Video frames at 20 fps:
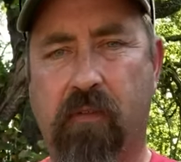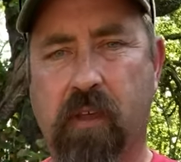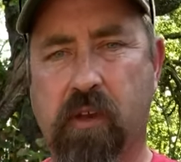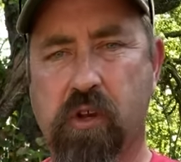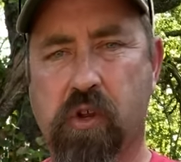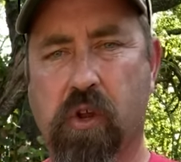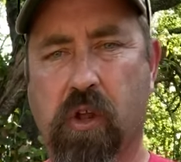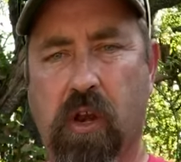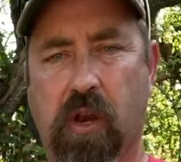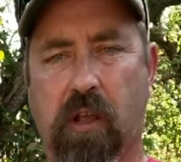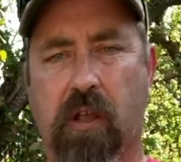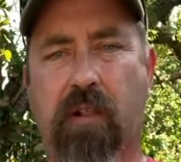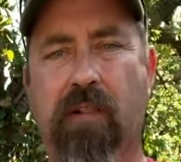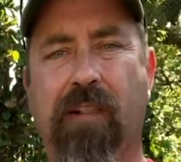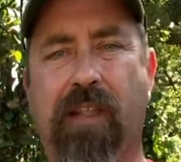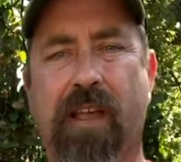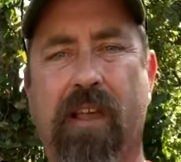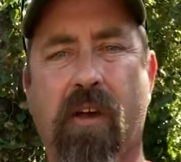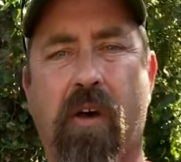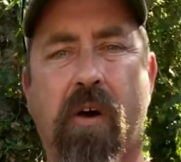then you're going to
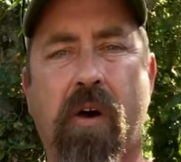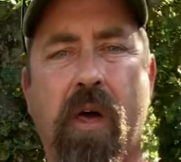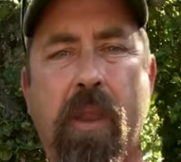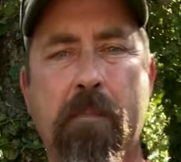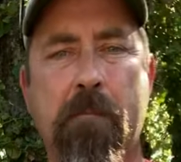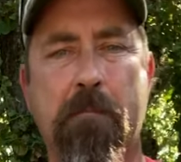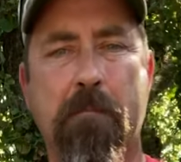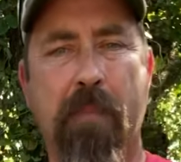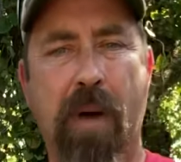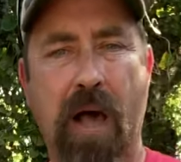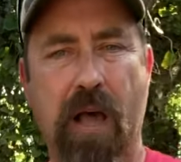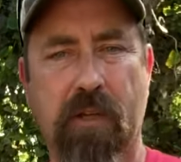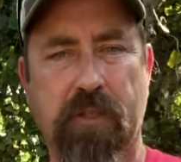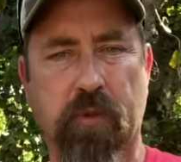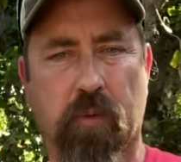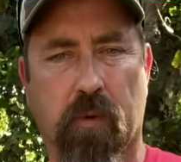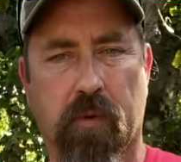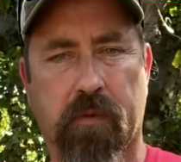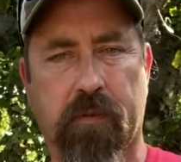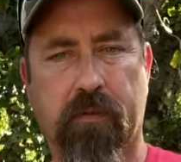click on
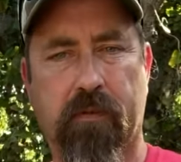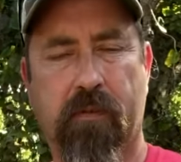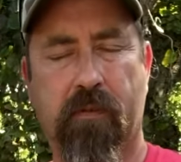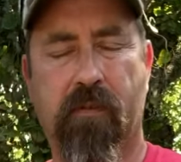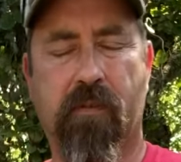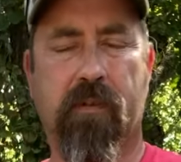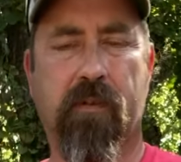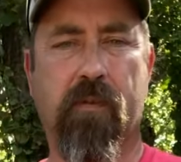modules.